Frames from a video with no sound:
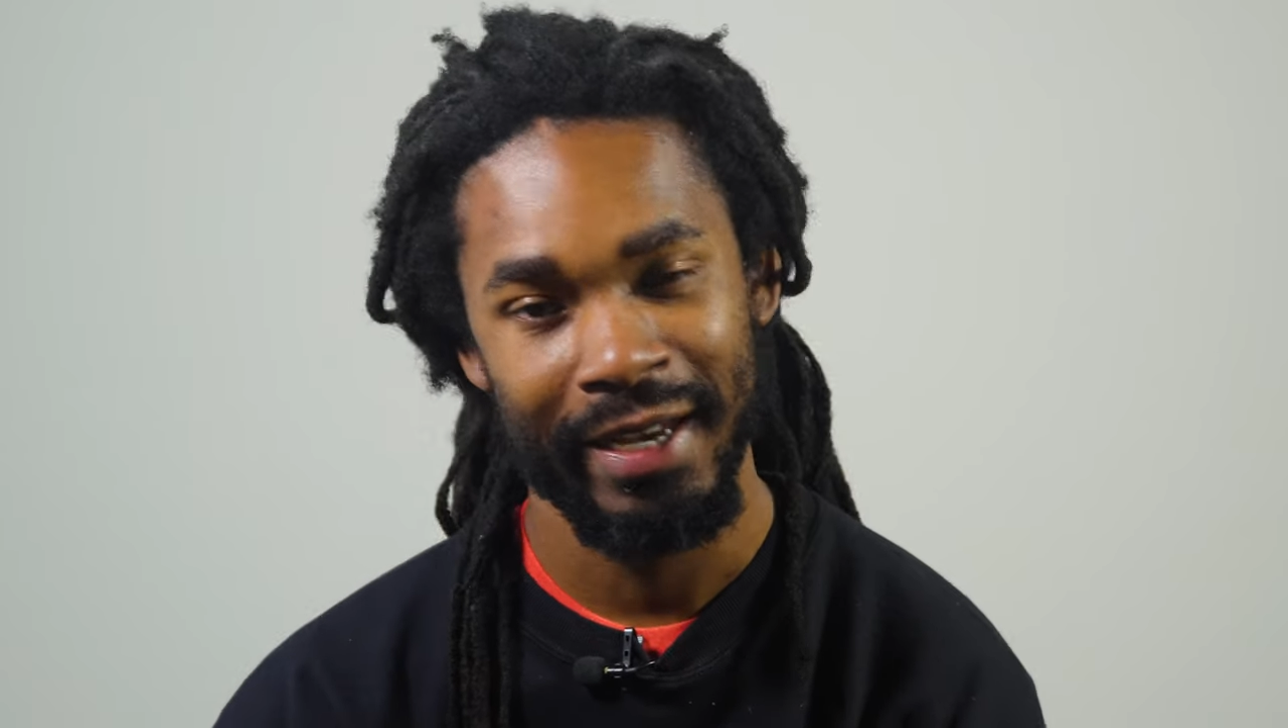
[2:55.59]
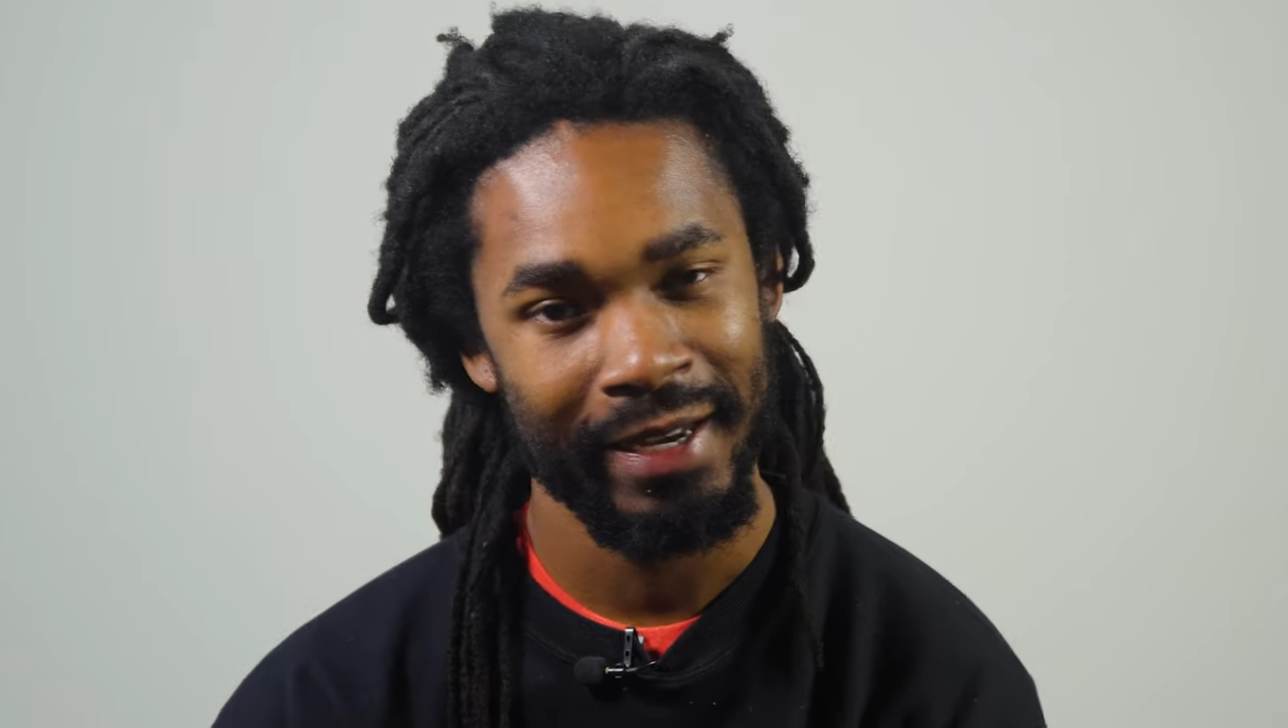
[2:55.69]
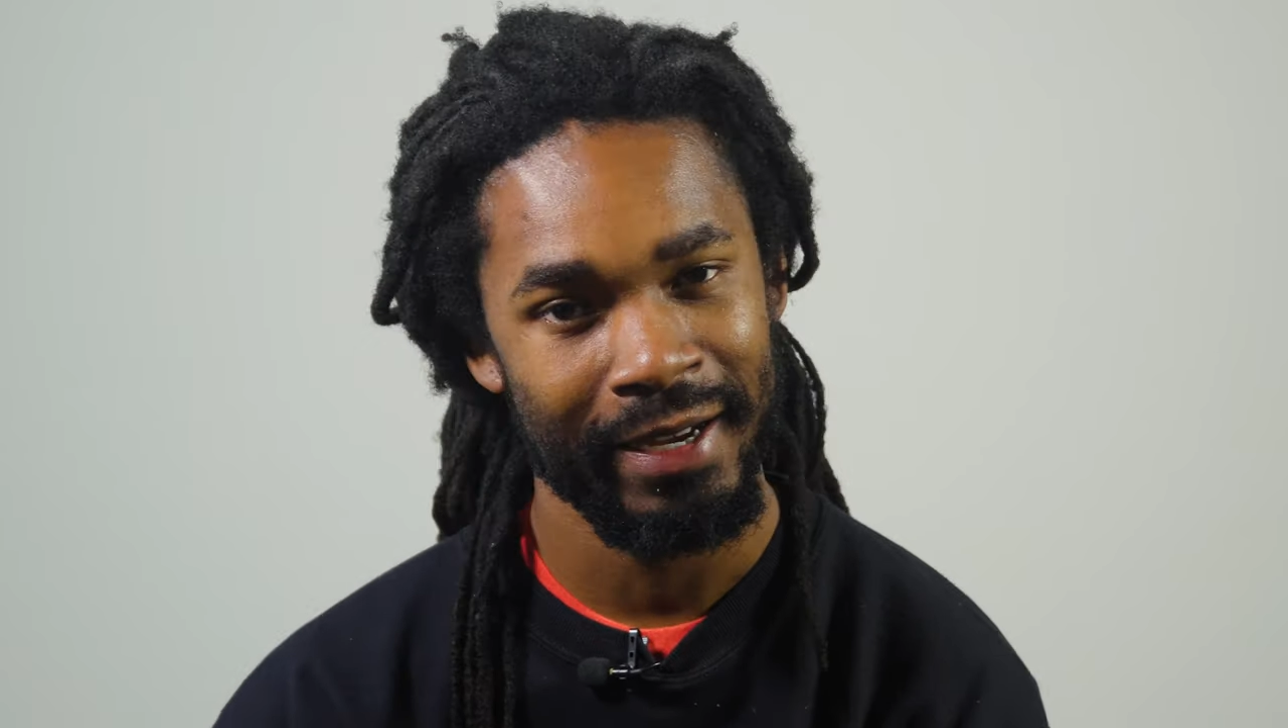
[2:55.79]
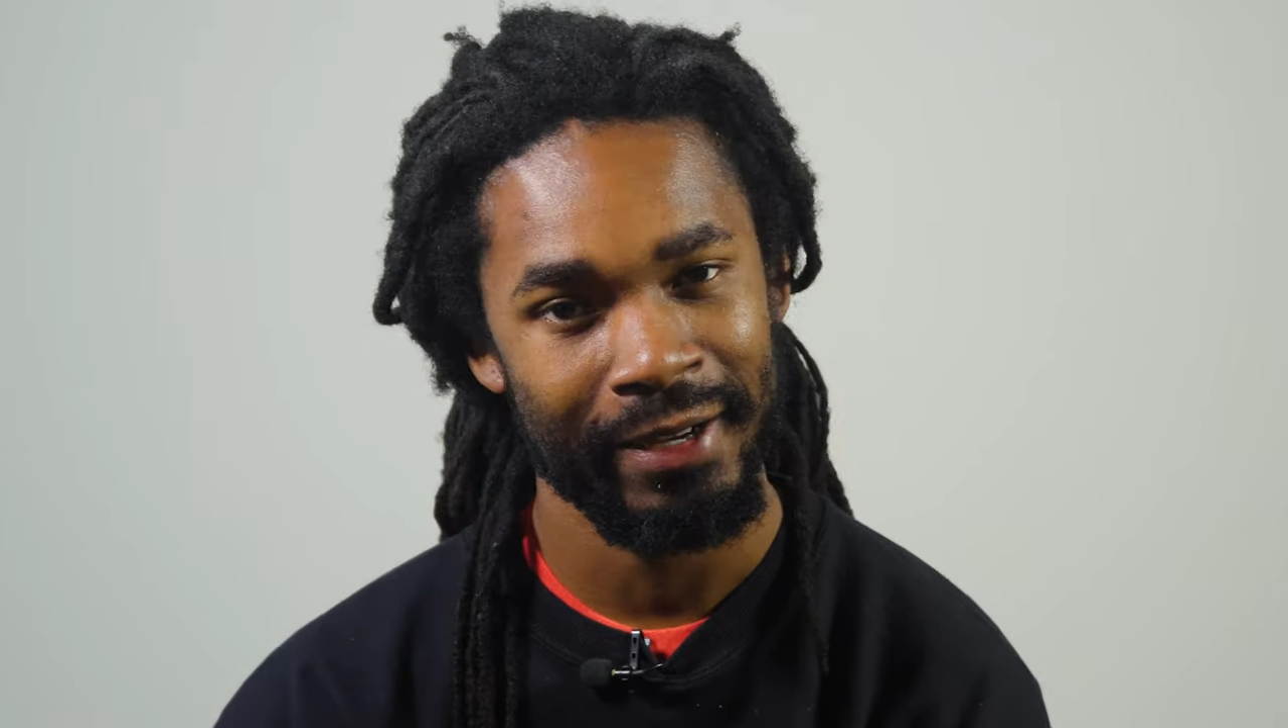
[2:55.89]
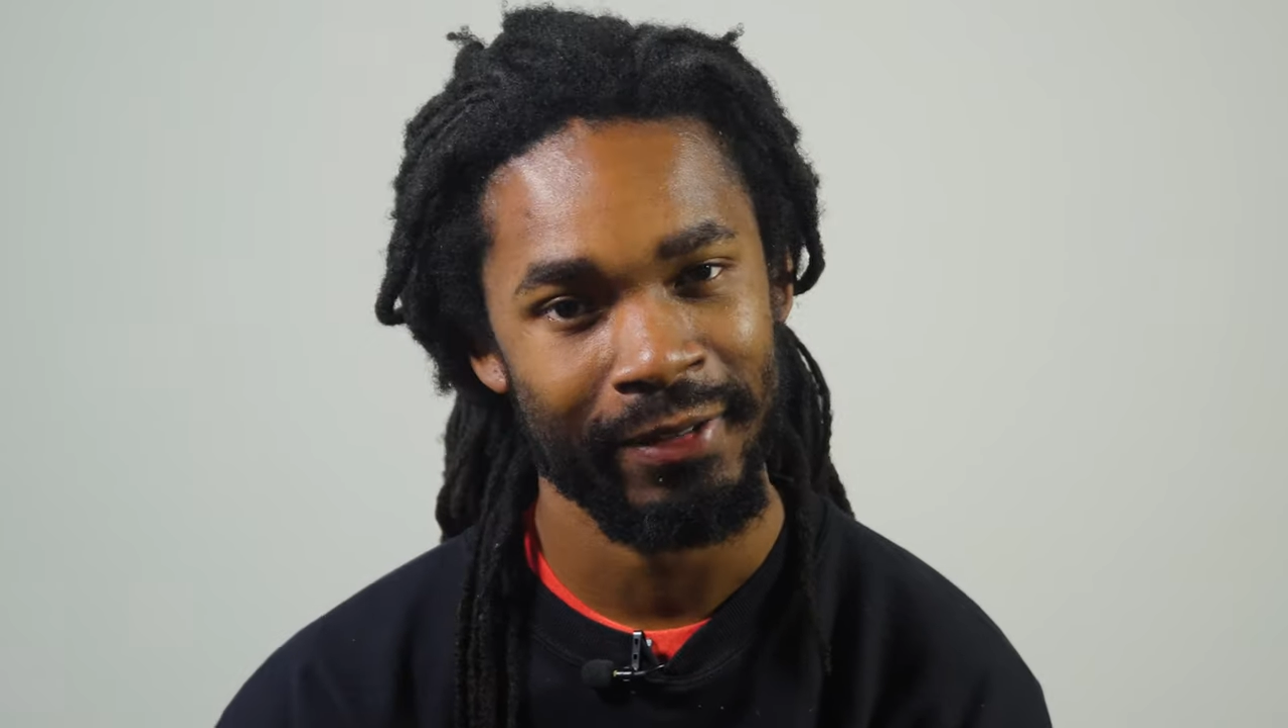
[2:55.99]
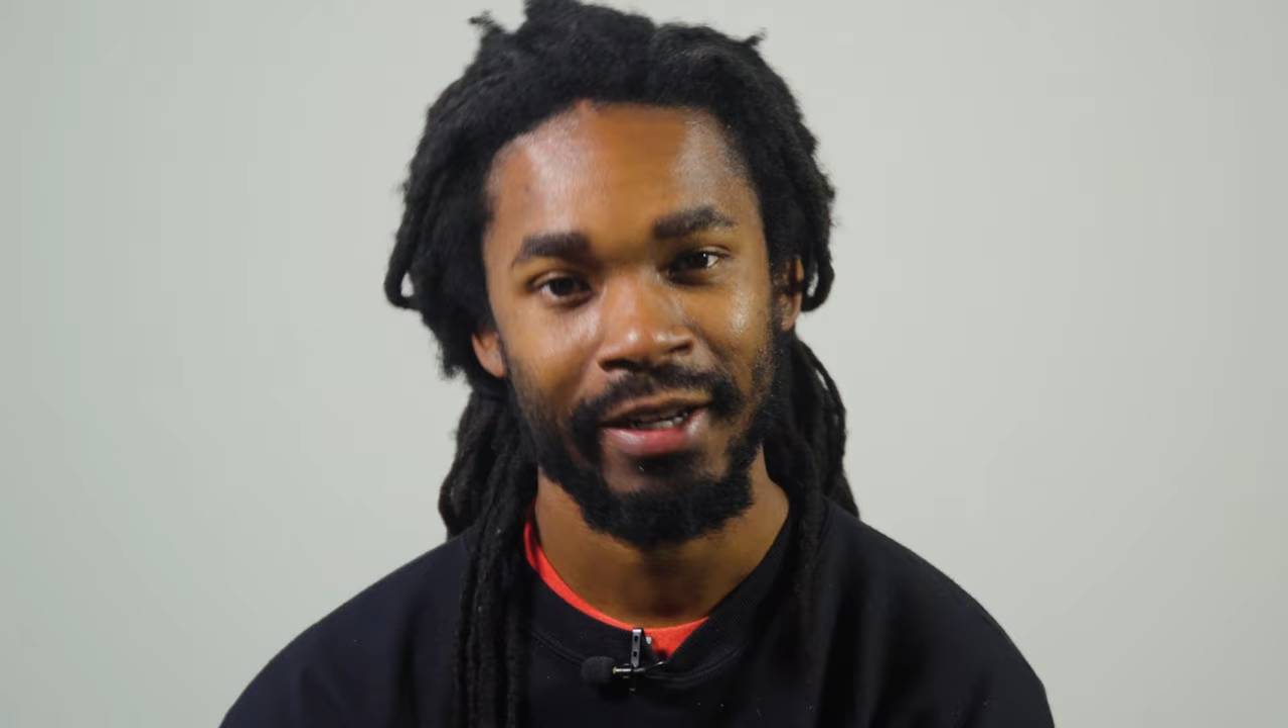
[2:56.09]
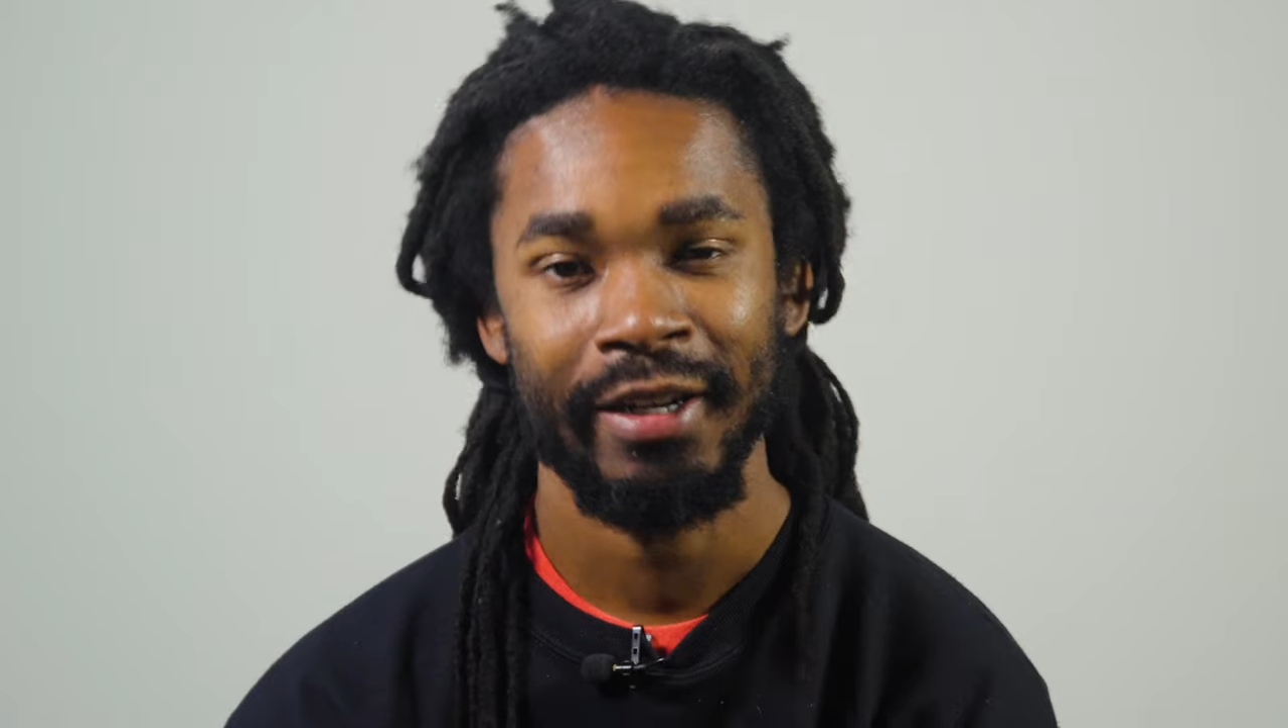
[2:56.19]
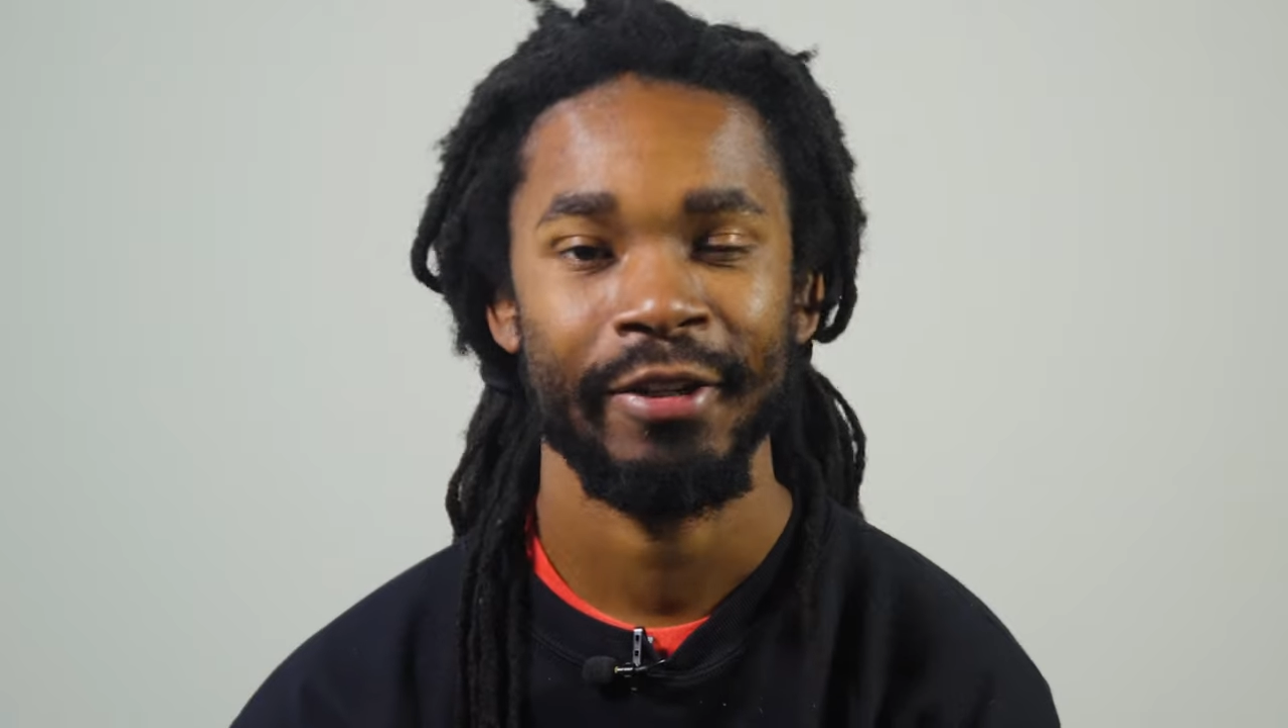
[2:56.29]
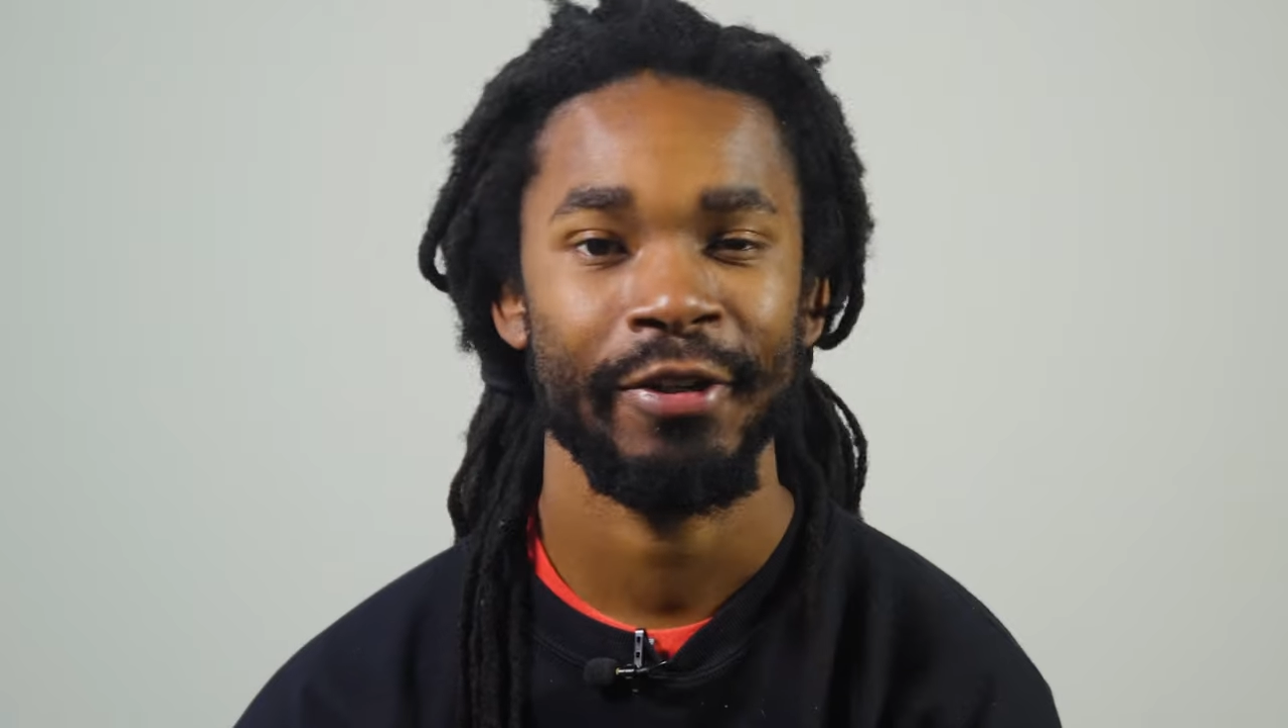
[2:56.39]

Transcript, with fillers: take out.